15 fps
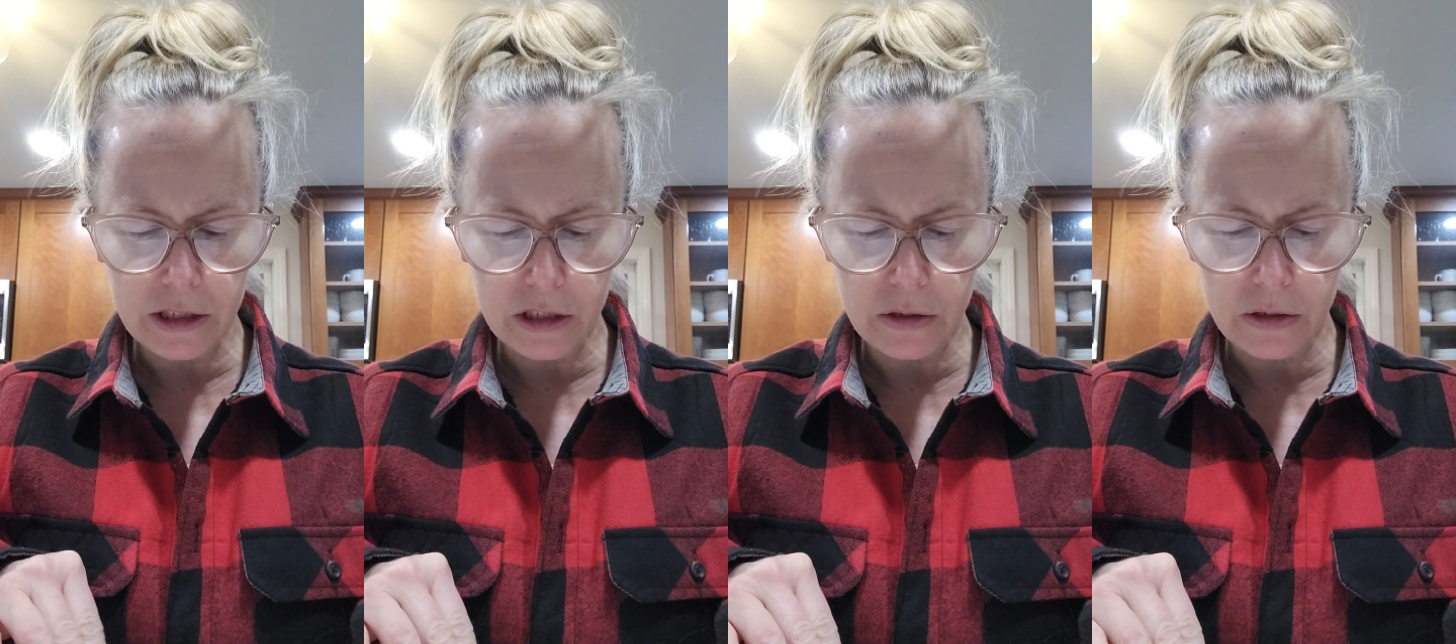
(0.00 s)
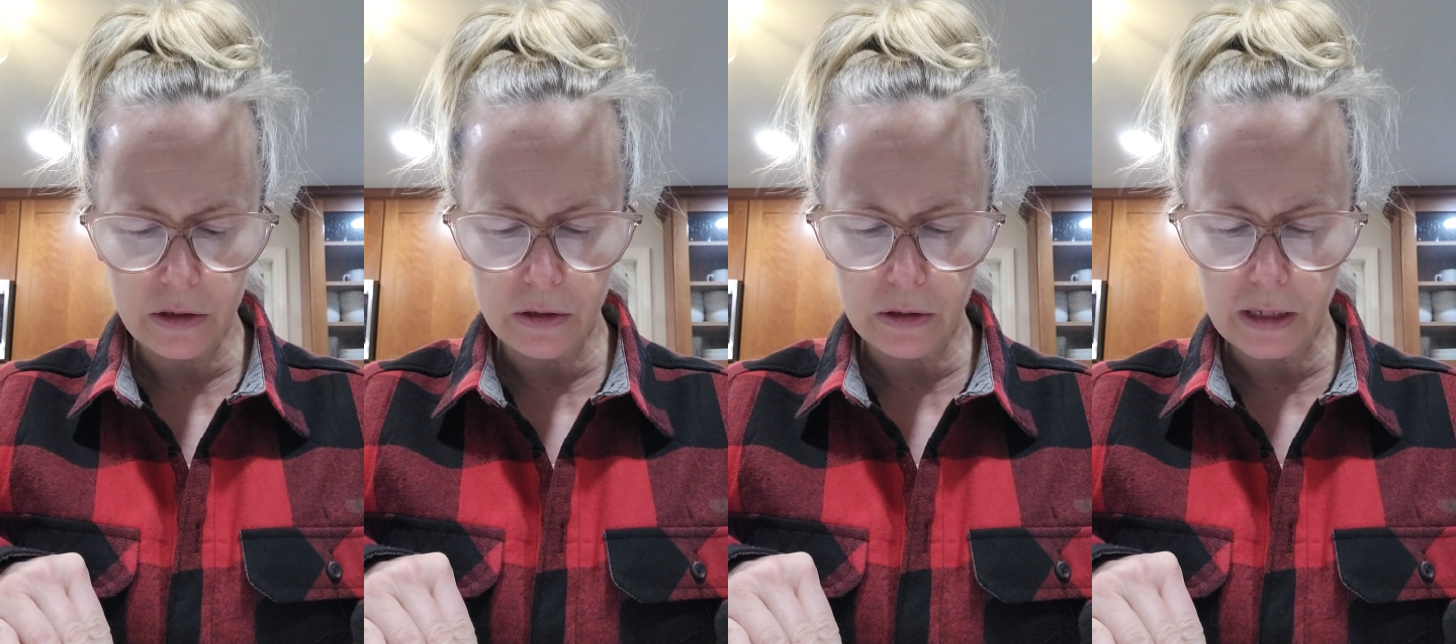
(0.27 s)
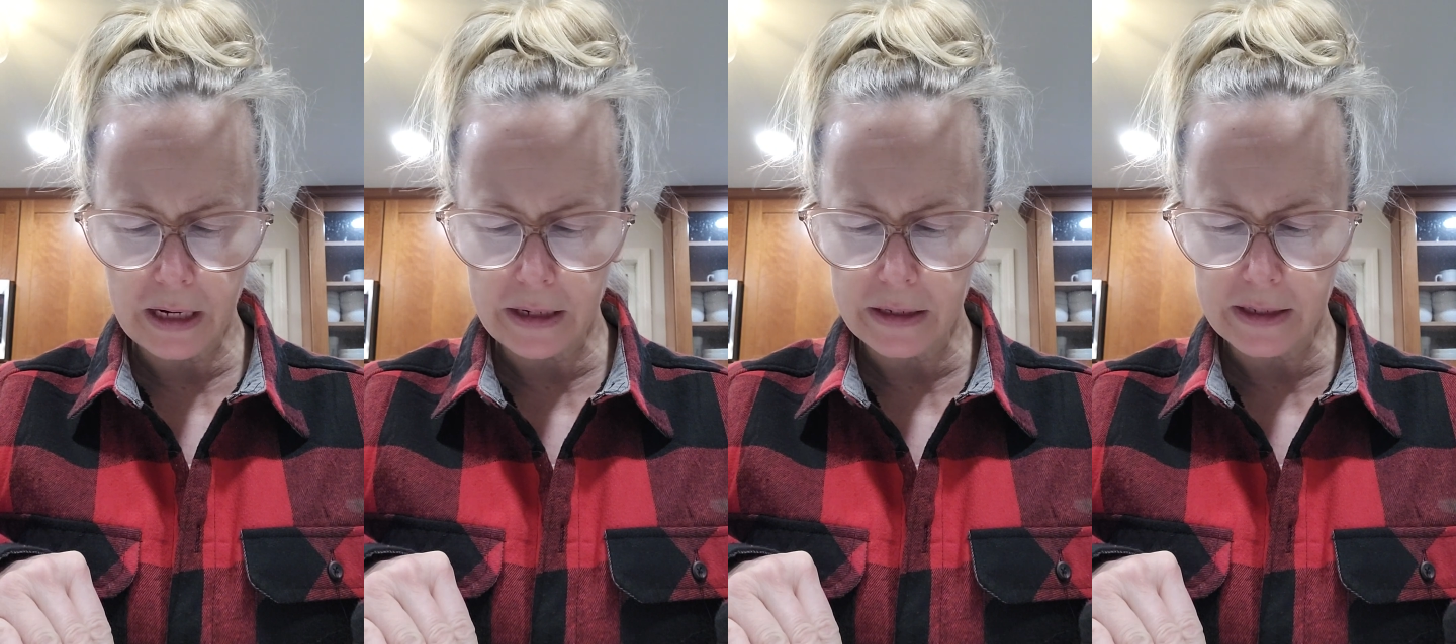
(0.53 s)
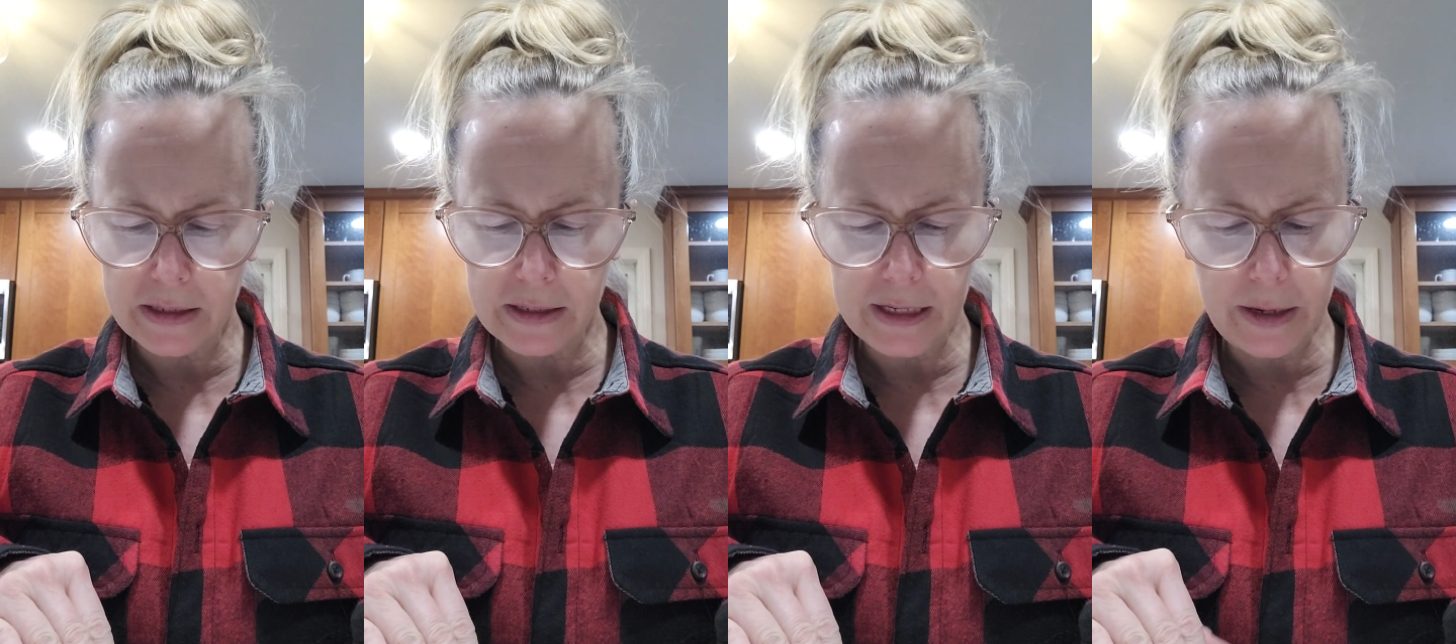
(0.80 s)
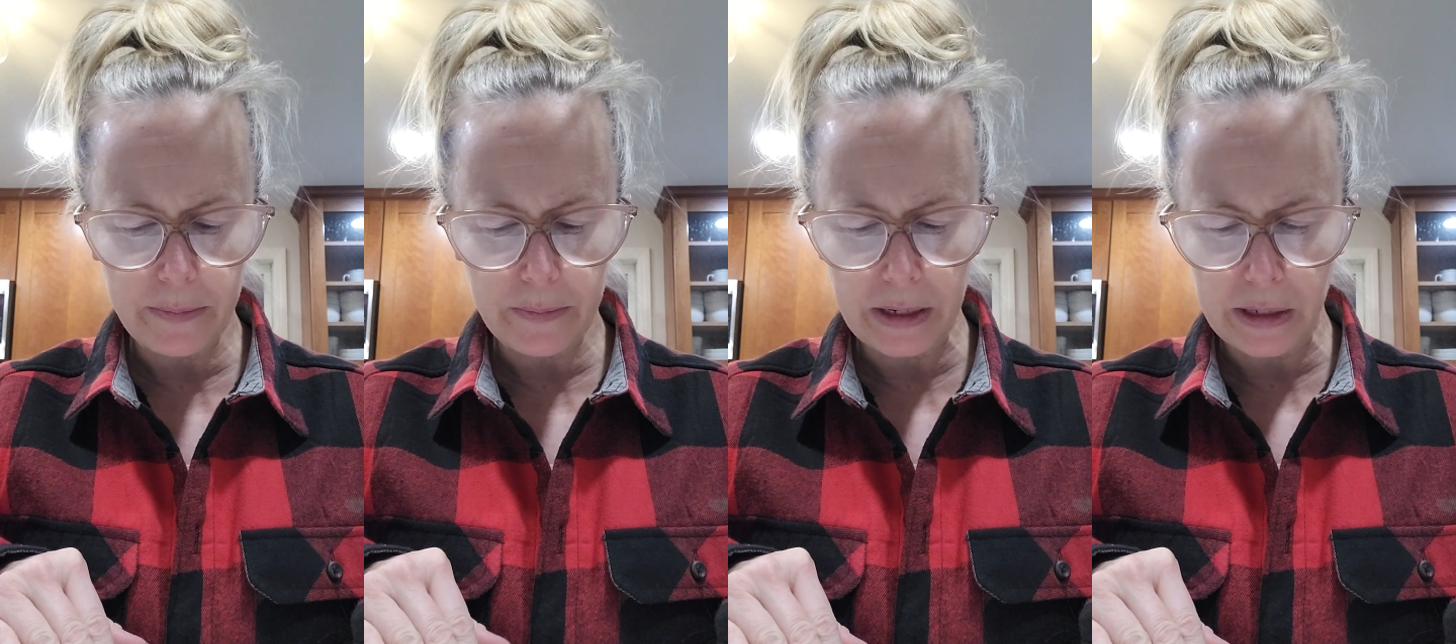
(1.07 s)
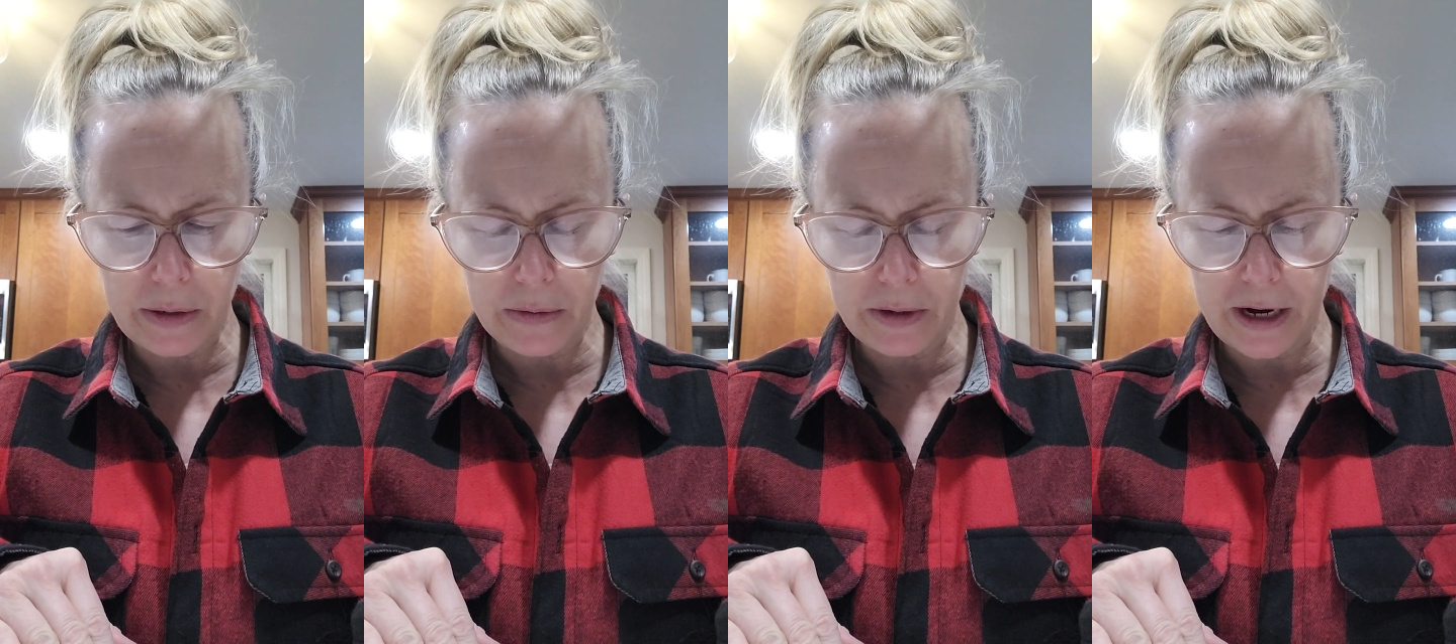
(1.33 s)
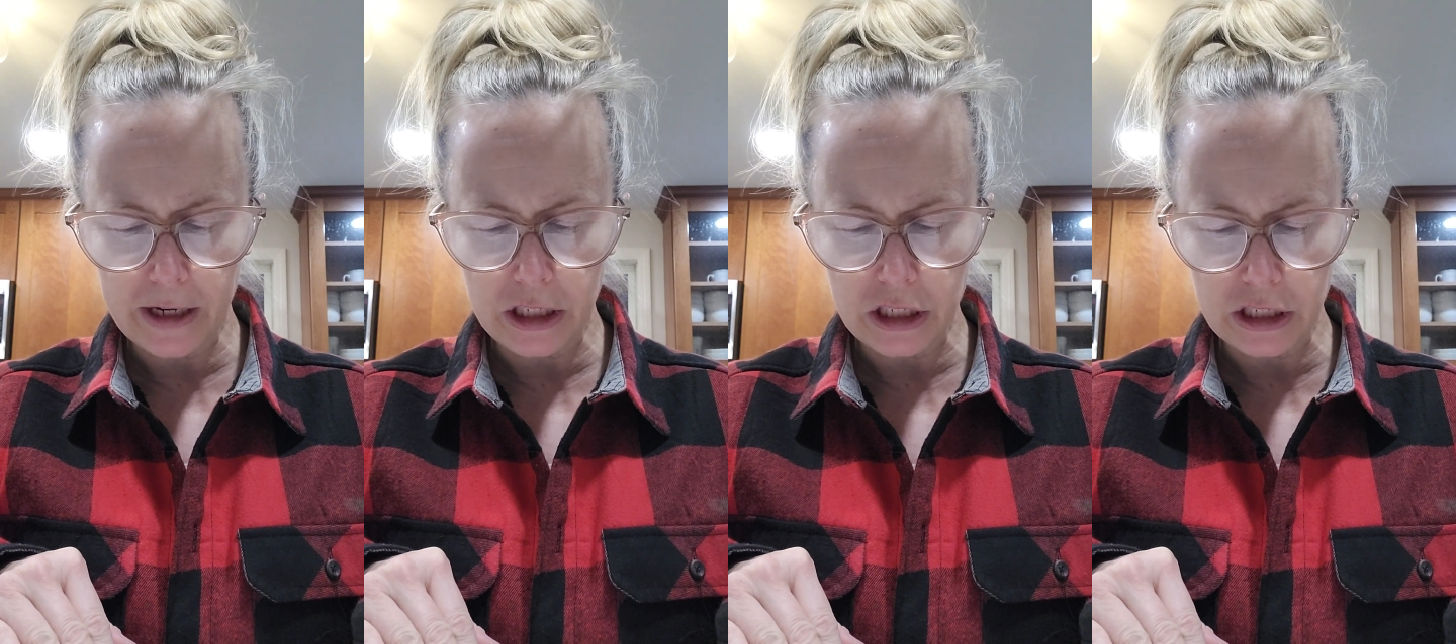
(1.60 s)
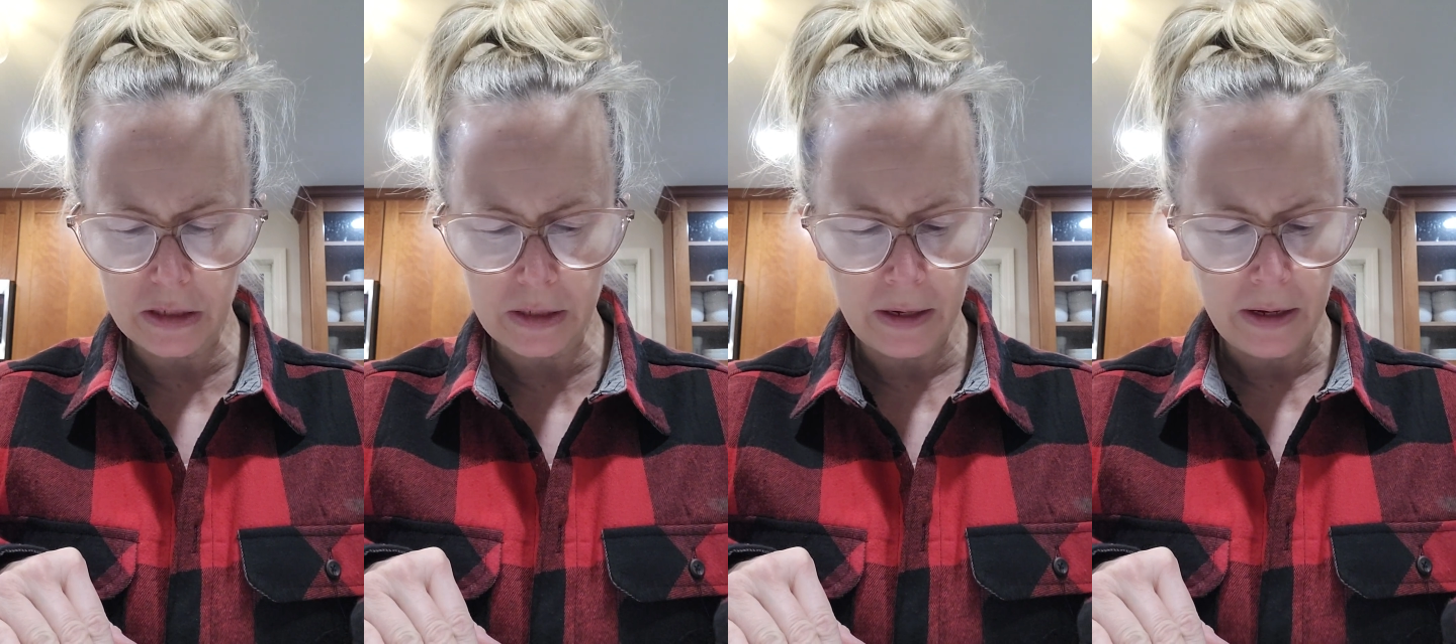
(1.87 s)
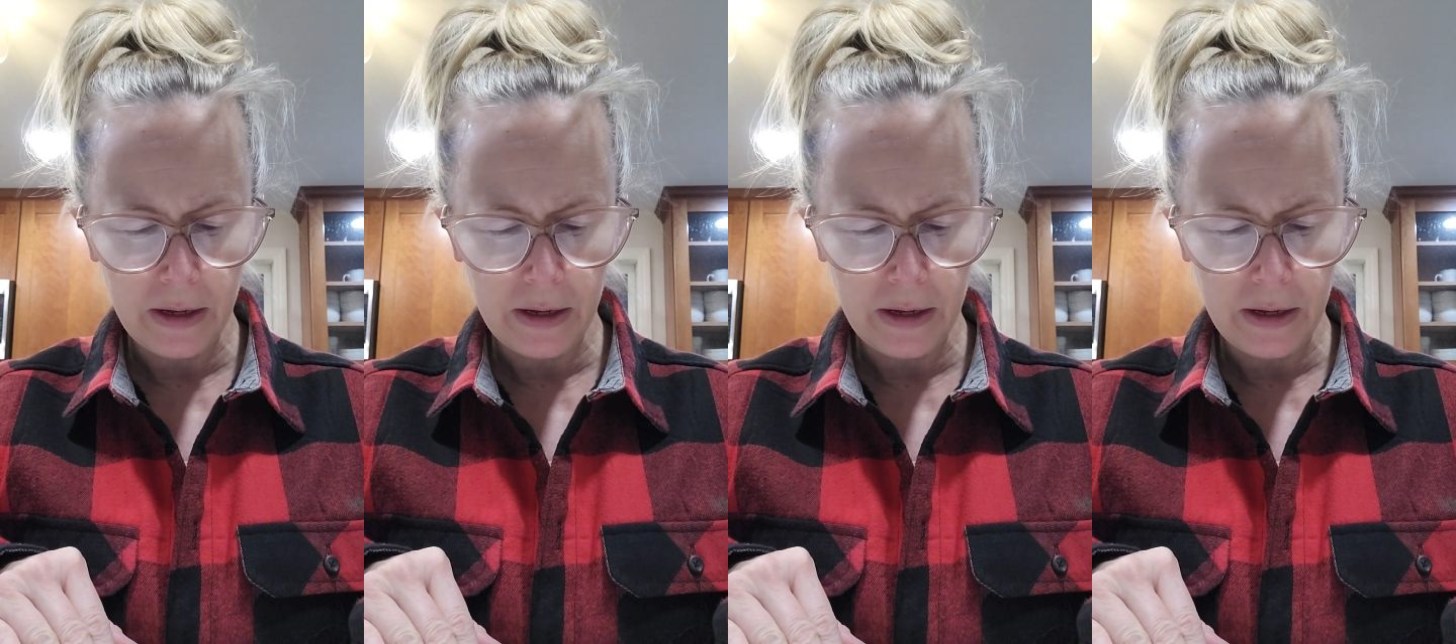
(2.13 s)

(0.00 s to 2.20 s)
you do not accept my correction,